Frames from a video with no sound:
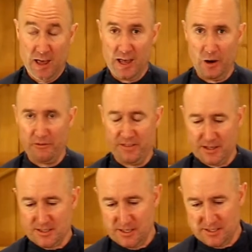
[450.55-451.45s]
However,
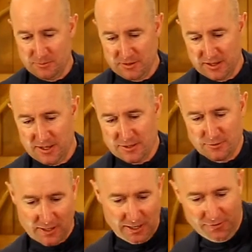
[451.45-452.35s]
that said, something that is
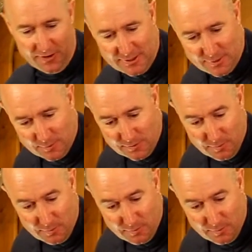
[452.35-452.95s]
really vital,